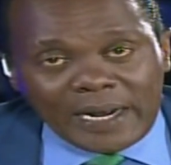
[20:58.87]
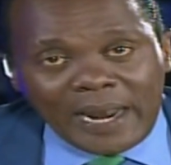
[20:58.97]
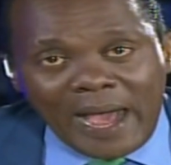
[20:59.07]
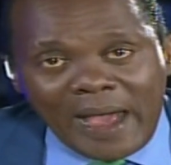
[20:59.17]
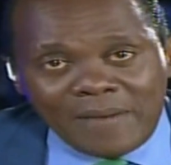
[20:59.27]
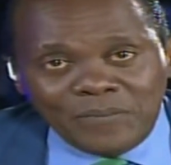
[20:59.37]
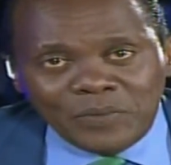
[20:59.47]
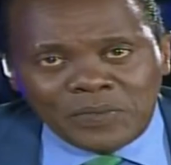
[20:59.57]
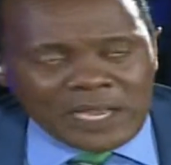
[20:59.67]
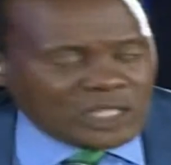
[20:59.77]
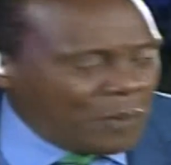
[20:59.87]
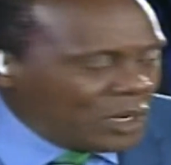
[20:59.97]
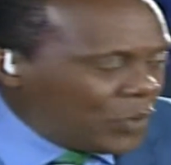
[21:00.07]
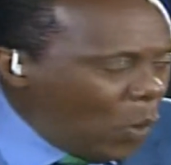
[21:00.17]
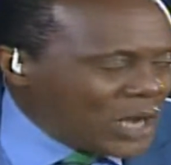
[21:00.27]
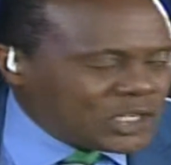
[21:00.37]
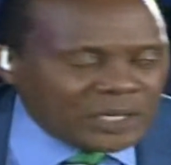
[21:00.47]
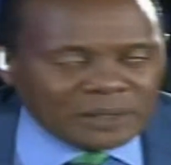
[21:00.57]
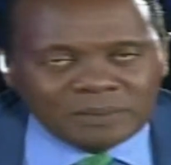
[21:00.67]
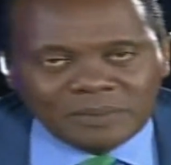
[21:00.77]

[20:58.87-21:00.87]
Live. Thanks so much for watching.